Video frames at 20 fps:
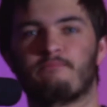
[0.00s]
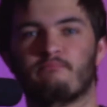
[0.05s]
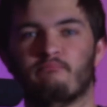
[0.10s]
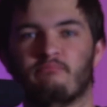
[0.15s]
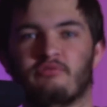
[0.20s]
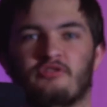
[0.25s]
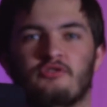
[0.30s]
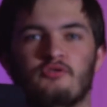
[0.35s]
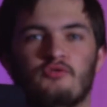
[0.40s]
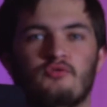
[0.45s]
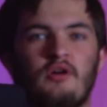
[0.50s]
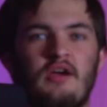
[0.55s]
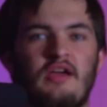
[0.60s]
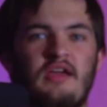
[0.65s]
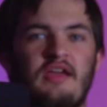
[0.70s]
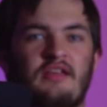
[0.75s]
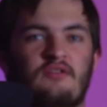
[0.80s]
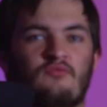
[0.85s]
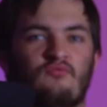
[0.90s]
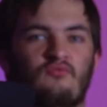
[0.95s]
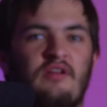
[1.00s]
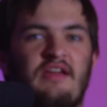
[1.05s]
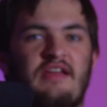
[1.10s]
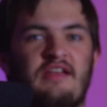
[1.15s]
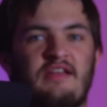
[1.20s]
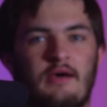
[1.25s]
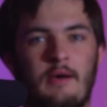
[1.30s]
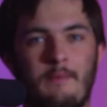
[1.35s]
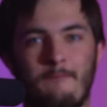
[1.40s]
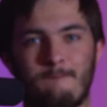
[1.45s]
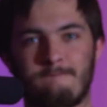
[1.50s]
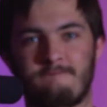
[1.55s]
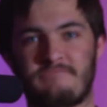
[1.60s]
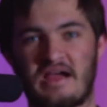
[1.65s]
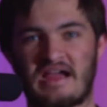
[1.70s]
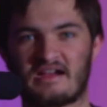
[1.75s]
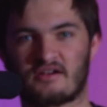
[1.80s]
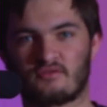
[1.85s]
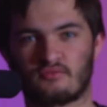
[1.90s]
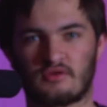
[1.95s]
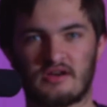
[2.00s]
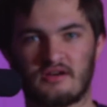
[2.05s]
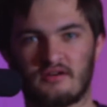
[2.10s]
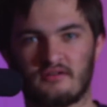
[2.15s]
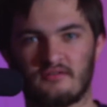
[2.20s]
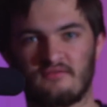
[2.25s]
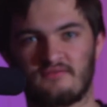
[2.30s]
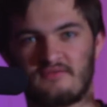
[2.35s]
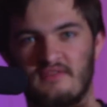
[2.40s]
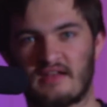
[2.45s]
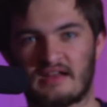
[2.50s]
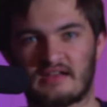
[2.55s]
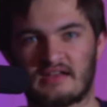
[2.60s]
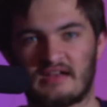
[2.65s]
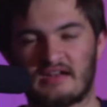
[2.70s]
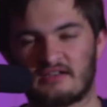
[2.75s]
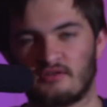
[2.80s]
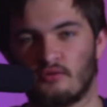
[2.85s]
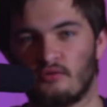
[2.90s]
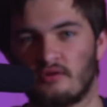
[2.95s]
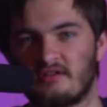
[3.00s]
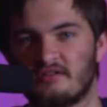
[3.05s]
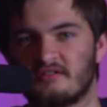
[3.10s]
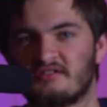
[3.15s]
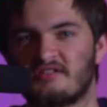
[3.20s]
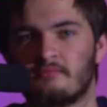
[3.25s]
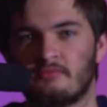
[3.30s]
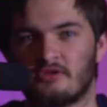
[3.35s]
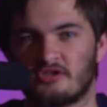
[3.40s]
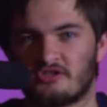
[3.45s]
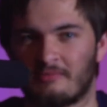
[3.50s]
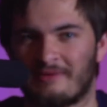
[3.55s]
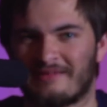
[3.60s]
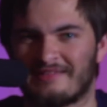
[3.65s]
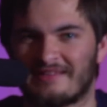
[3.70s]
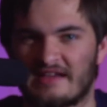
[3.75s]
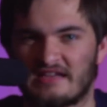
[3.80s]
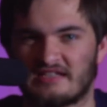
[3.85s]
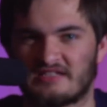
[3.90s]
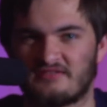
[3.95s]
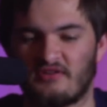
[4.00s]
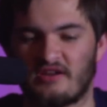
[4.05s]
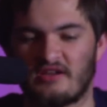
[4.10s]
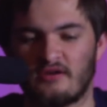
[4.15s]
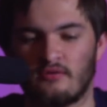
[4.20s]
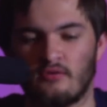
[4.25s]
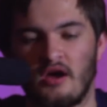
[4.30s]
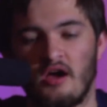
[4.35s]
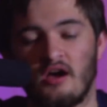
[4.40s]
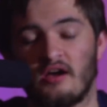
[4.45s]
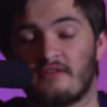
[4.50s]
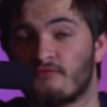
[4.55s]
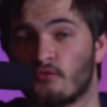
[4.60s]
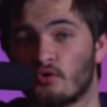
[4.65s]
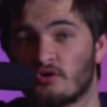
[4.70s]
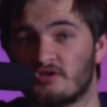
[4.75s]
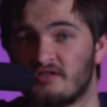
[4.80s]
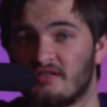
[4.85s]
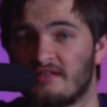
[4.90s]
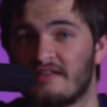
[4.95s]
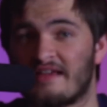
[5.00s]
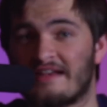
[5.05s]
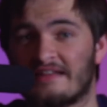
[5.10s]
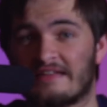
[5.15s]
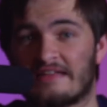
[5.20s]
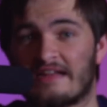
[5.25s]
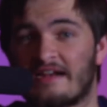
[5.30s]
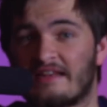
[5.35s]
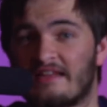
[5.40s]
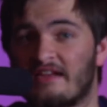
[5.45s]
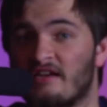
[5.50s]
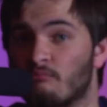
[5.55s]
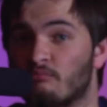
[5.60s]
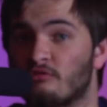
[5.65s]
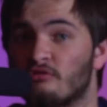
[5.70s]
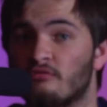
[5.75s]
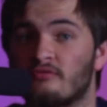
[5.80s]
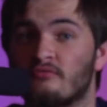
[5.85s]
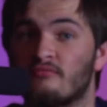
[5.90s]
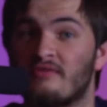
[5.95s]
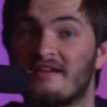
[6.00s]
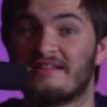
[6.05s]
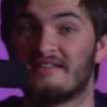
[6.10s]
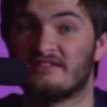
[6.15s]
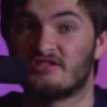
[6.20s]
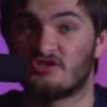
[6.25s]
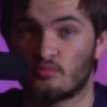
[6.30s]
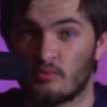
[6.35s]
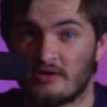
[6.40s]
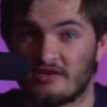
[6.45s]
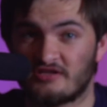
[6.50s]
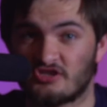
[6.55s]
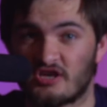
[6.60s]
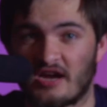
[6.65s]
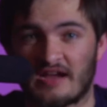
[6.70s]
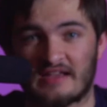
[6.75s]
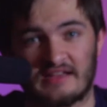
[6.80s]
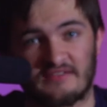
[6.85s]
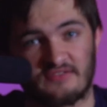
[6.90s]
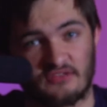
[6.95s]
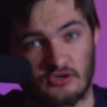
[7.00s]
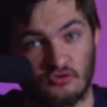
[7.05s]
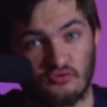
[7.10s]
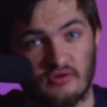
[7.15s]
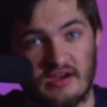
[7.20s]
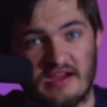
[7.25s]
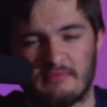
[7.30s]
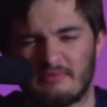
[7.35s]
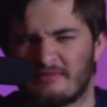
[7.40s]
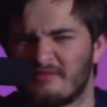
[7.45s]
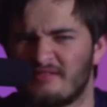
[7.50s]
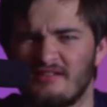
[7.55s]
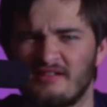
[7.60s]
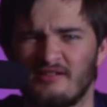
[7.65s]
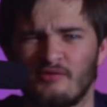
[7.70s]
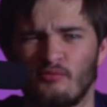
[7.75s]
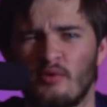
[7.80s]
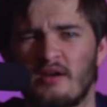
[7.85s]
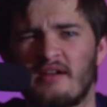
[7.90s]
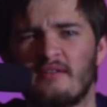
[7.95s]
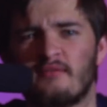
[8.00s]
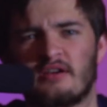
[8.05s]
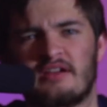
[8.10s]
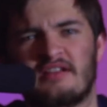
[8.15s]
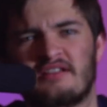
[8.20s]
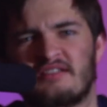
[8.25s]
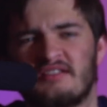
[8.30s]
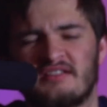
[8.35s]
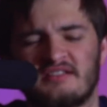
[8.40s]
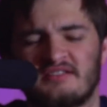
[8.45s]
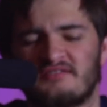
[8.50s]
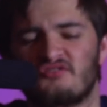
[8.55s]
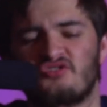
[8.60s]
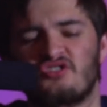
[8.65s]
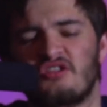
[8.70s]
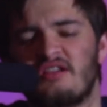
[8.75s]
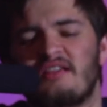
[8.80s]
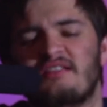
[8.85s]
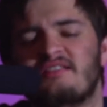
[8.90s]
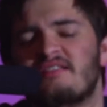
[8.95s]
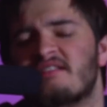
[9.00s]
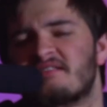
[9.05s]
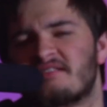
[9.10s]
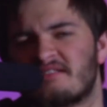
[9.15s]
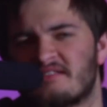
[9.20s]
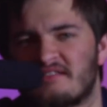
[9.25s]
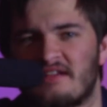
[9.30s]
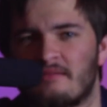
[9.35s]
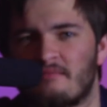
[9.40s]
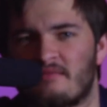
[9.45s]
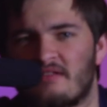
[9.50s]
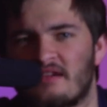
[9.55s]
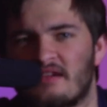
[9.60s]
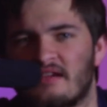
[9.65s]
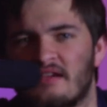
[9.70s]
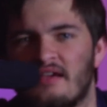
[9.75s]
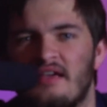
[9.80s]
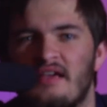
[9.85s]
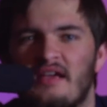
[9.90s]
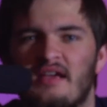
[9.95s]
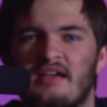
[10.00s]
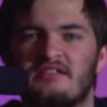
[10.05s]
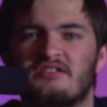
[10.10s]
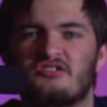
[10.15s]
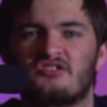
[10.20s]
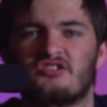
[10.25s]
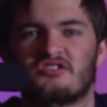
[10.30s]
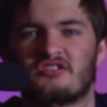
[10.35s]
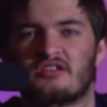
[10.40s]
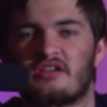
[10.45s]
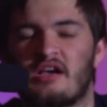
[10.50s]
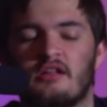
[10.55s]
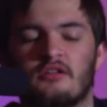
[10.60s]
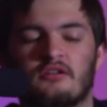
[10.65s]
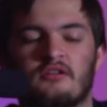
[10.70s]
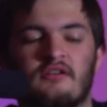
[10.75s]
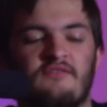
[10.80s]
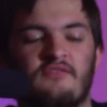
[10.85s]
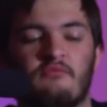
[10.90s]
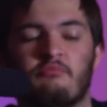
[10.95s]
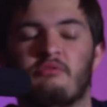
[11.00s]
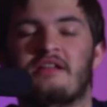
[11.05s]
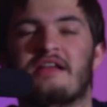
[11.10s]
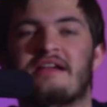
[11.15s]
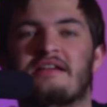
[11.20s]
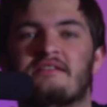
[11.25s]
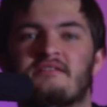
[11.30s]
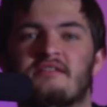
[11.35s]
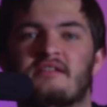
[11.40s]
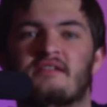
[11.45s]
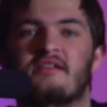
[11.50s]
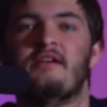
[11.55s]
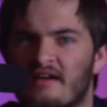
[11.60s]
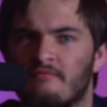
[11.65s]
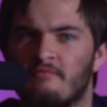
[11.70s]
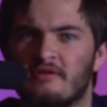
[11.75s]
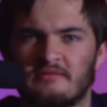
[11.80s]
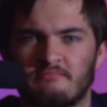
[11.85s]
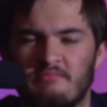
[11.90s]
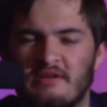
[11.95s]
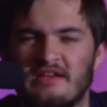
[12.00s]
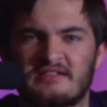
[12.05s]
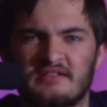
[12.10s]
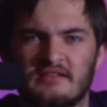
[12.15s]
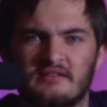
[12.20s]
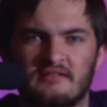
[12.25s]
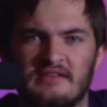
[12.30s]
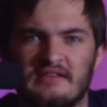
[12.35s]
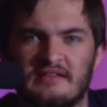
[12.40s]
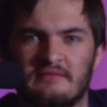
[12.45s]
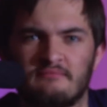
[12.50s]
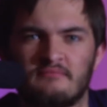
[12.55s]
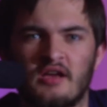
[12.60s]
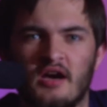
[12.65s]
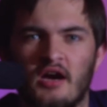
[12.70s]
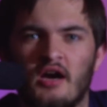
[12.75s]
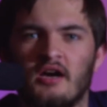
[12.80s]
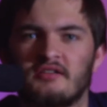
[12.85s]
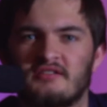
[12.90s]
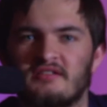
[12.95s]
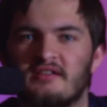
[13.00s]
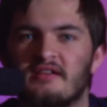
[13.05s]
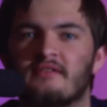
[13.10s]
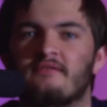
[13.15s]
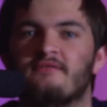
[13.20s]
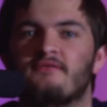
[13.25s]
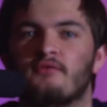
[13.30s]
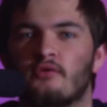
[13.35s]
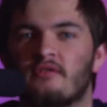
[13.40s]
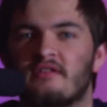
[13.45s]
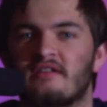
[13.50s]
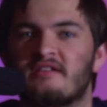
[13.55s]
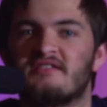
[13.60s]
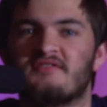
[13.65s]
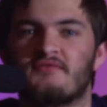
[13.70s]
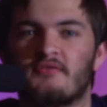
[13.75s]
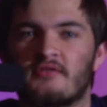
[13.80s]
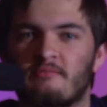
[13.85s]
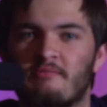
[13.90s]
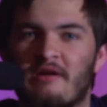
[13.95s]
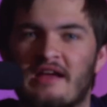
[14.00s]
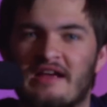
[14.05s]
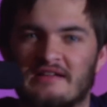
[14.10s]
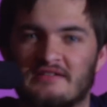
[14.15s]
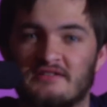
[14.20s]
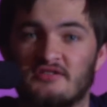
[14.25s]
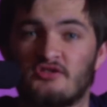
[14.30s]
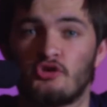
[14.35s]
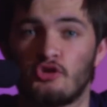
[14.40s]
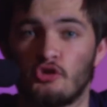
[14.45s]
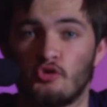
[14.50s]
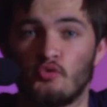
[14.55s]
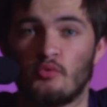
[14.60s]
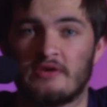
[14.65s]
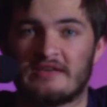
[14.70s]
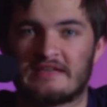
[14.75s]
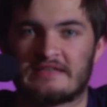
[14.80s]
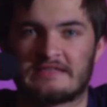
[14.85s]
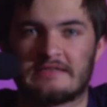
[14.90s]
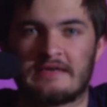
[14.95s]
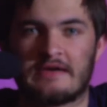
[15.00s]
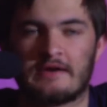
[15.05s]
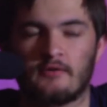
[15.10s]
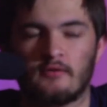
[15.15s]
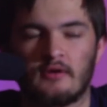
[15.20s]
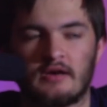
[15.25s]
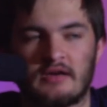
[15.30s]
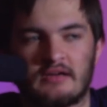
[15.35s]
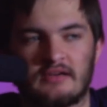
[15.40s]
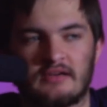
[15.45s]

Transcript: blue and red background that I got going here, similar to my last video. Unfortunately, I did not get a blue and red Switch. I got the gray, but you know, whatever. It does the same thing. It's just the color of the plastic. I've been basically hunting for this for the past 2 weeks now,